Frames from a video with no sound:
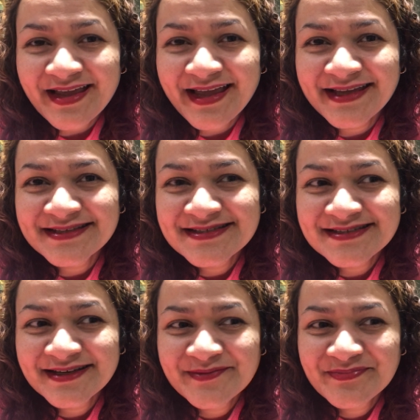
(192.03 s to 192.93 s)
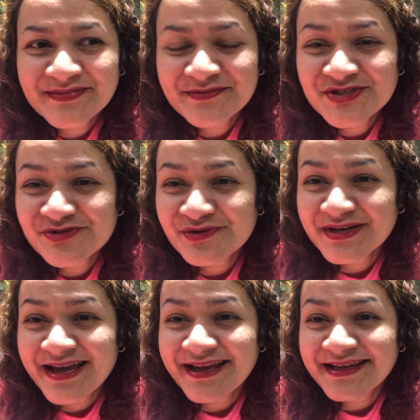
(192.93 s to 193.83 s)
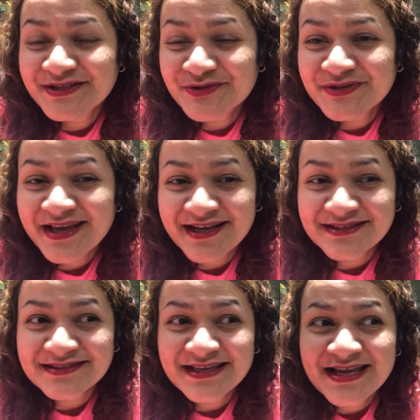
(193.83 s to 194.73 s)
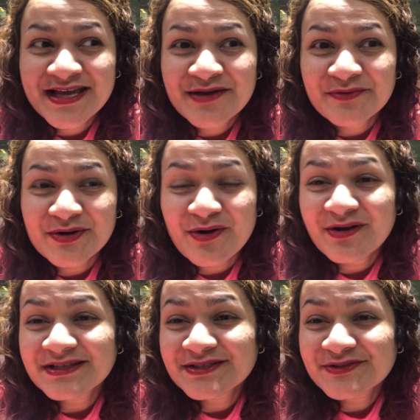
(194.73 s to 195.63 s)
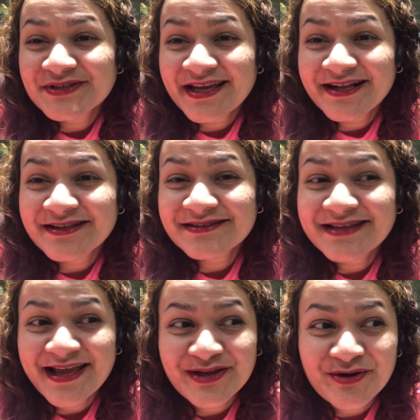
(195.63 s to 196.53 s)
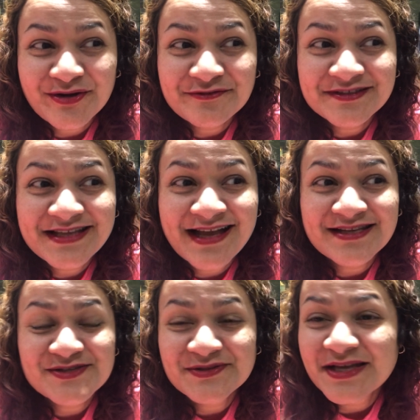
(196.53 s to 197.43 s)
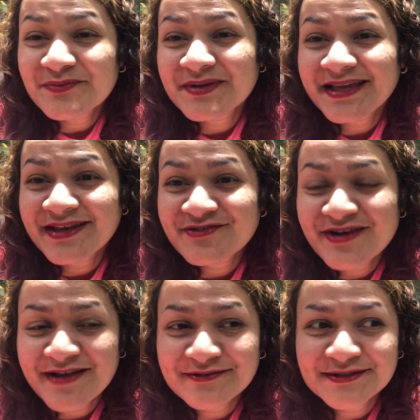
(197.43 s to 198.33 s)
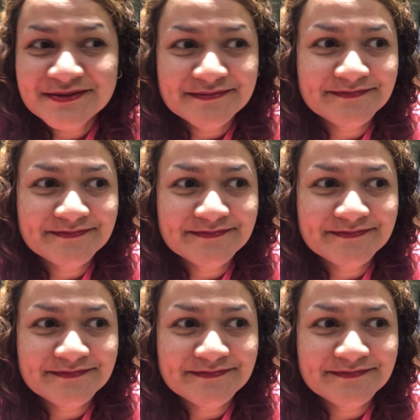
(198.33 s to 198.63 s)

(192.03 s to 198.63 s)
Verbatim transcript: And uh, children are in good health. We're all in good health. Thank God for that so that we can travel